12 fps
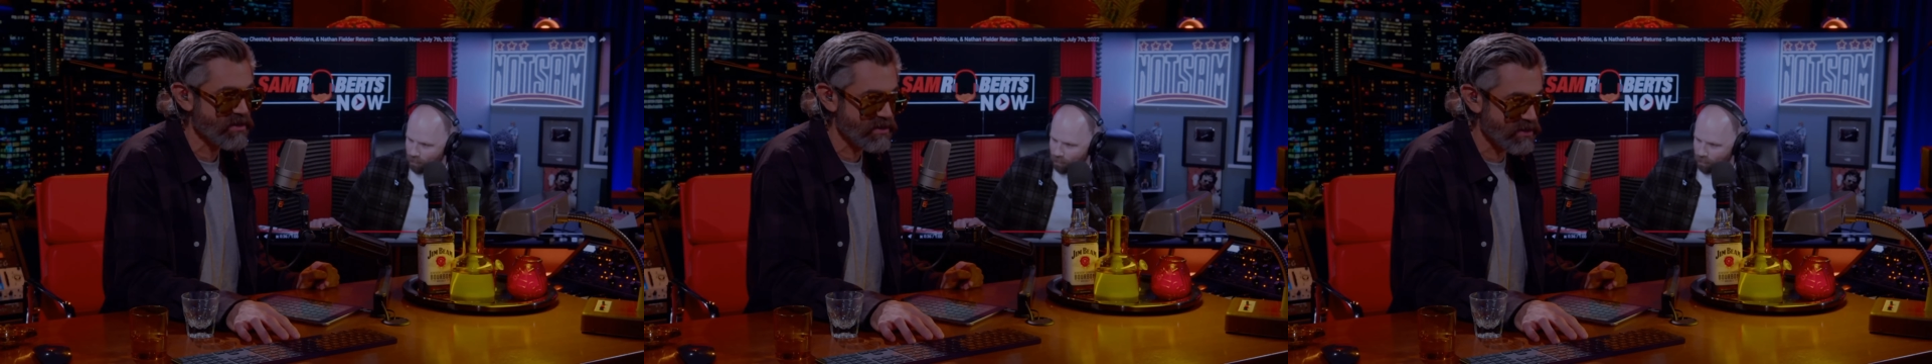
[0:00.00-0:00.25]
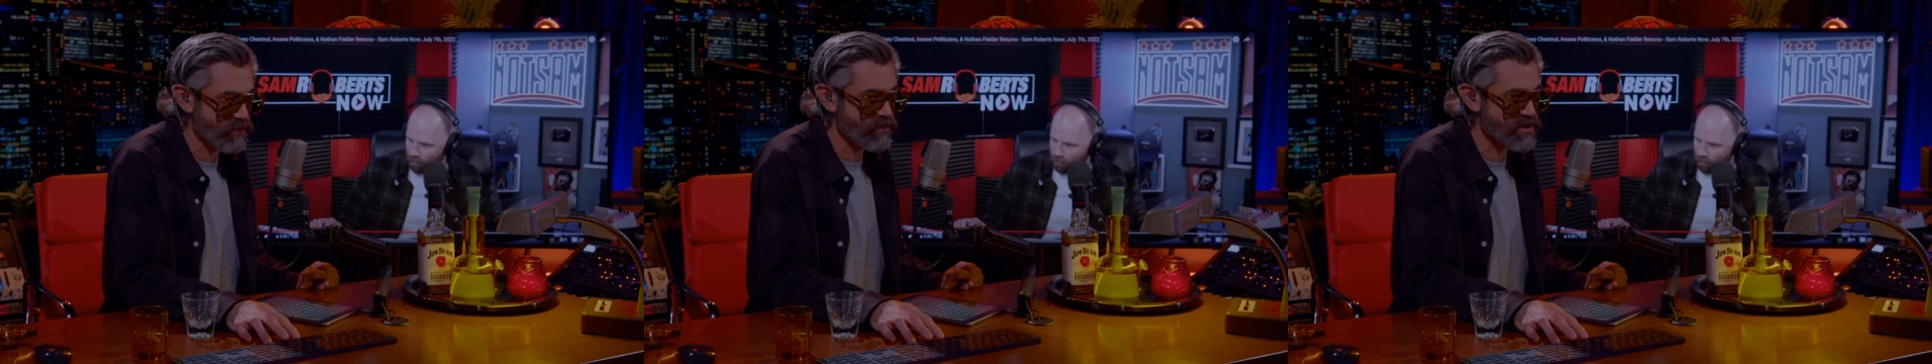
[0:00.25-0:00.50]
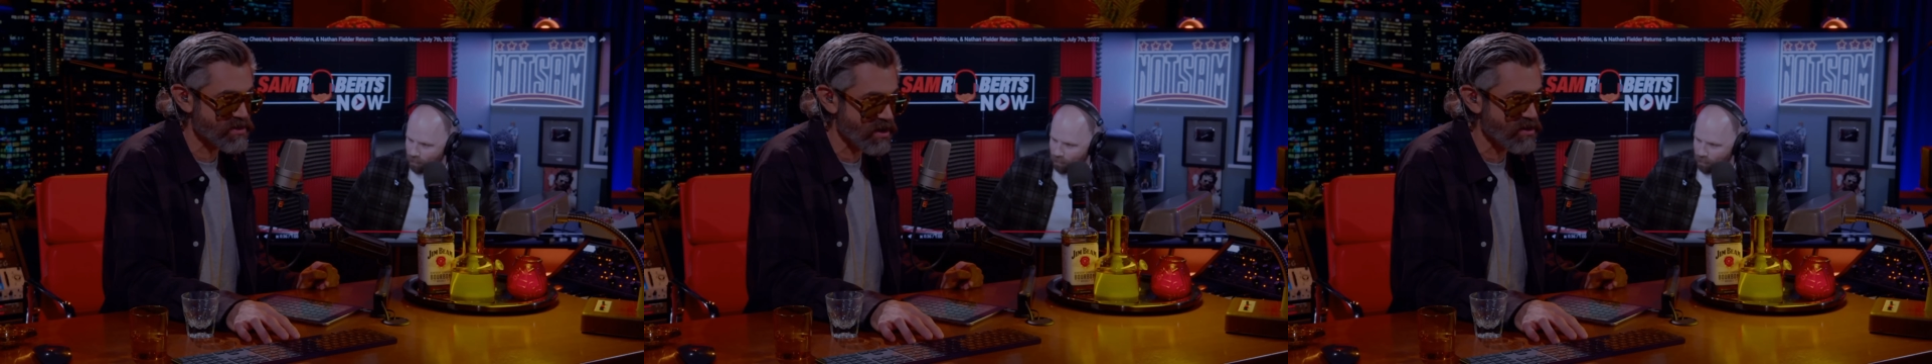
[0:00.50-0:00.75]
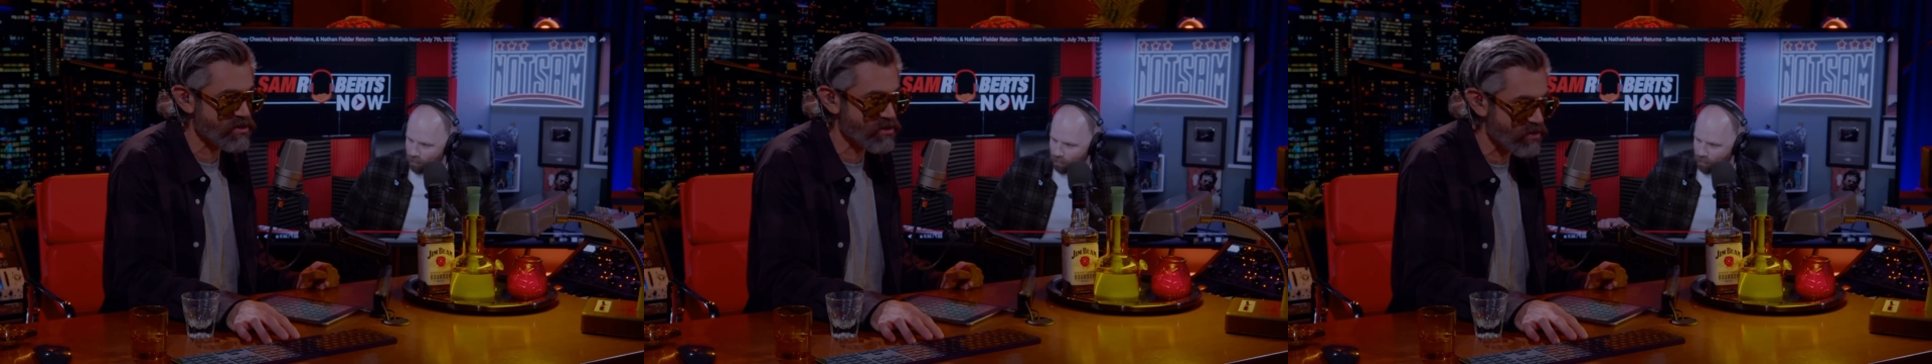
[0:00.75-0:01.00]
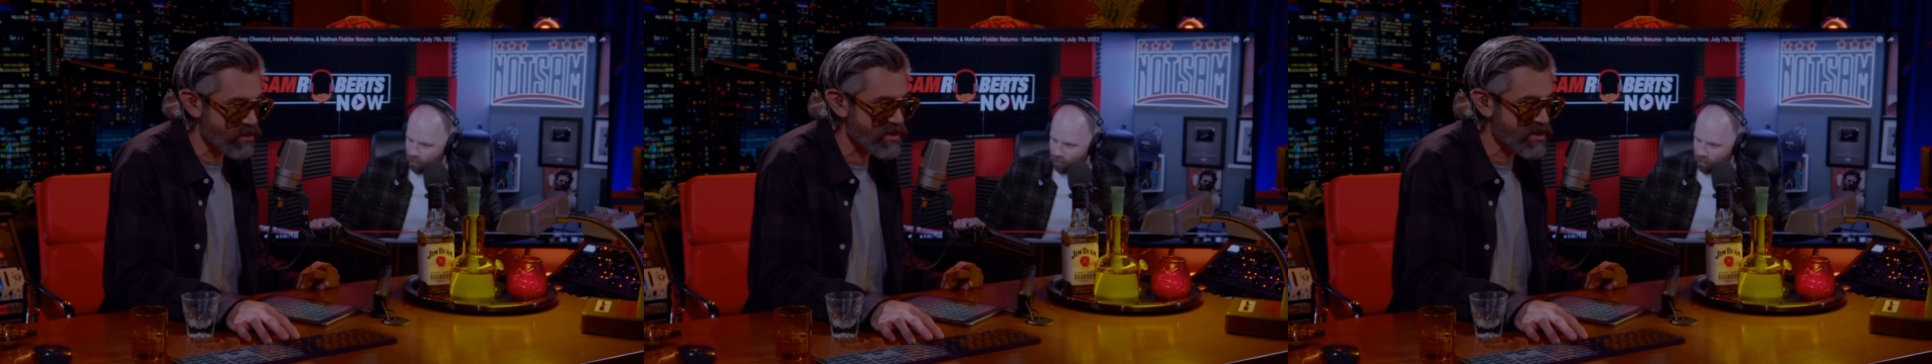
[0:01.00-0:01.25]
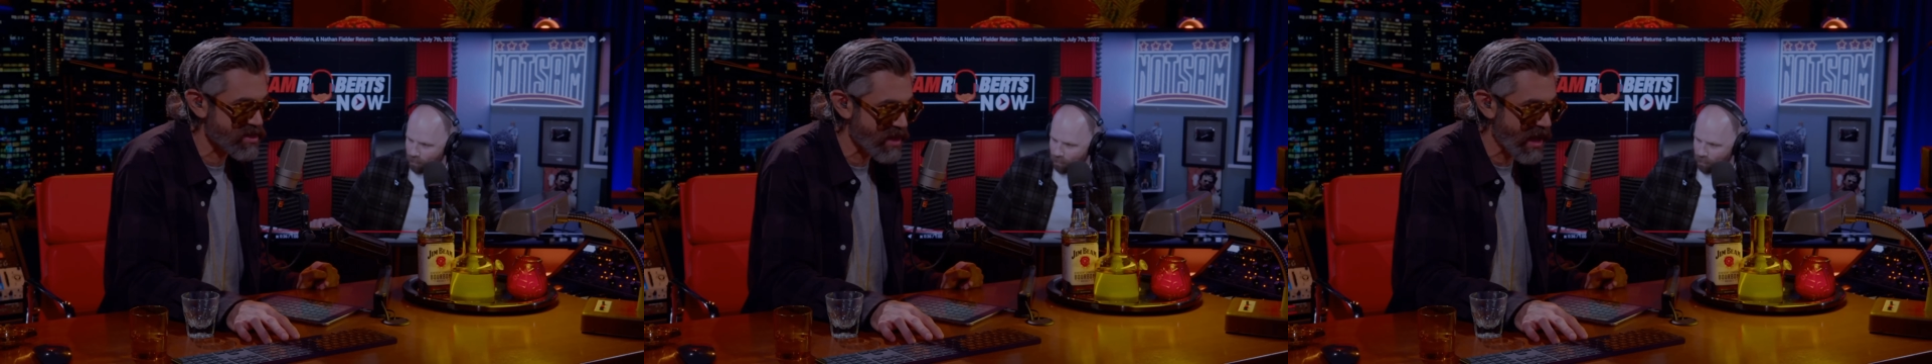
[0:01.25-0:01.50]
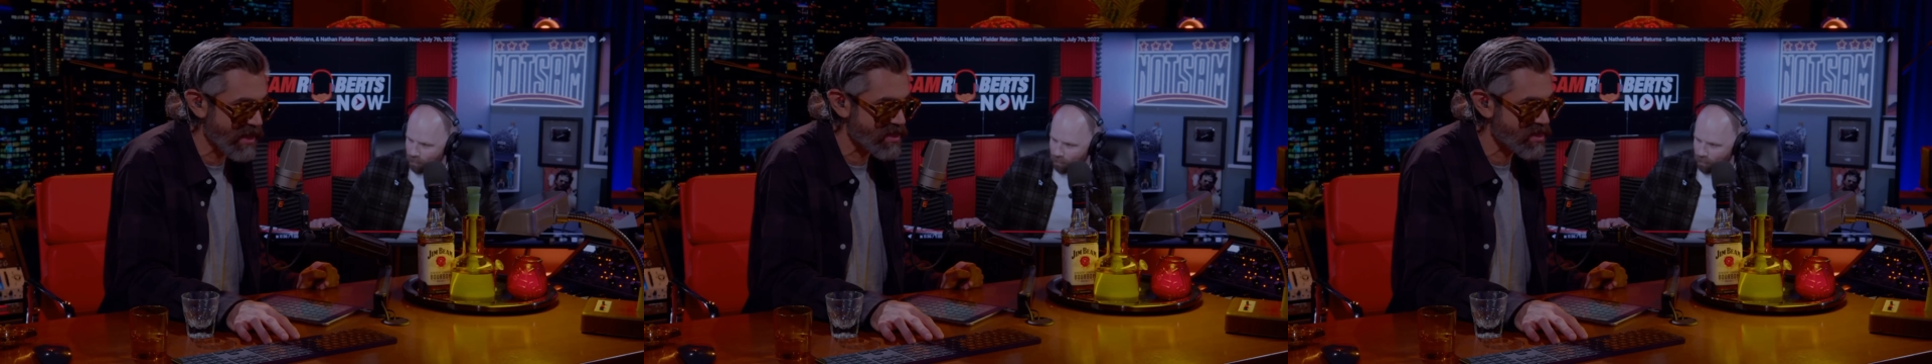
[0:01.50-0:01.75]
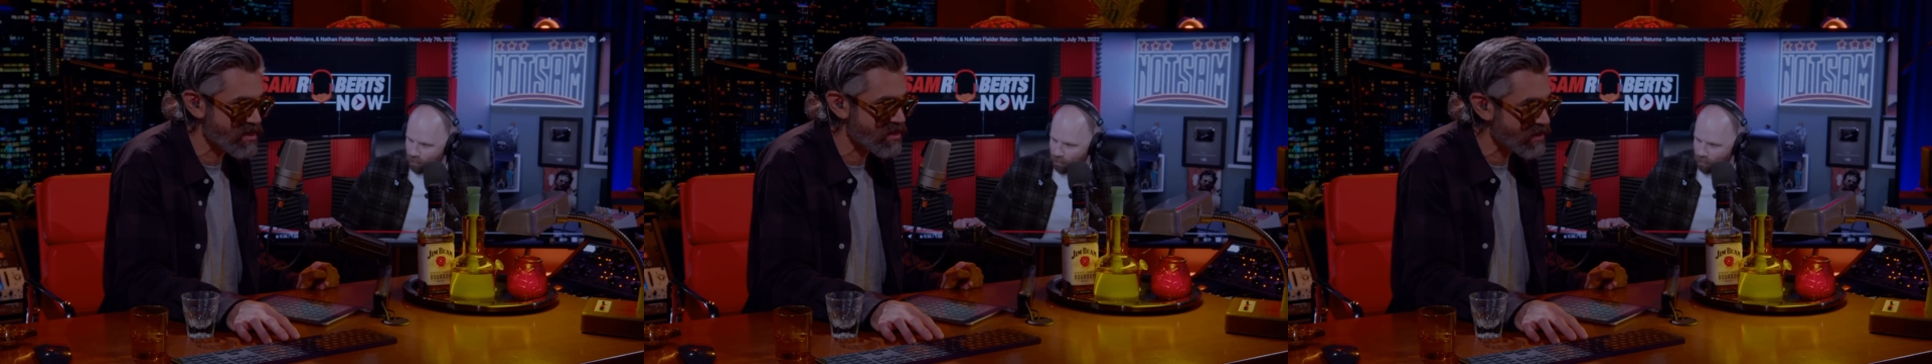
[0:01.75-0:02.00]
He always does good
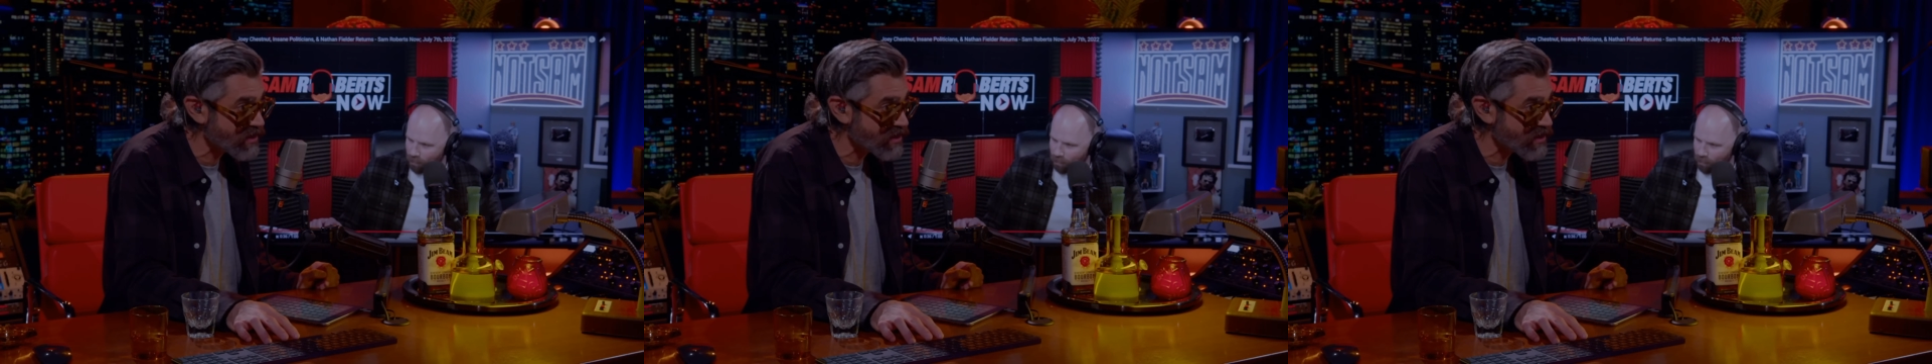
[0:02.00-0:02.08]
sets.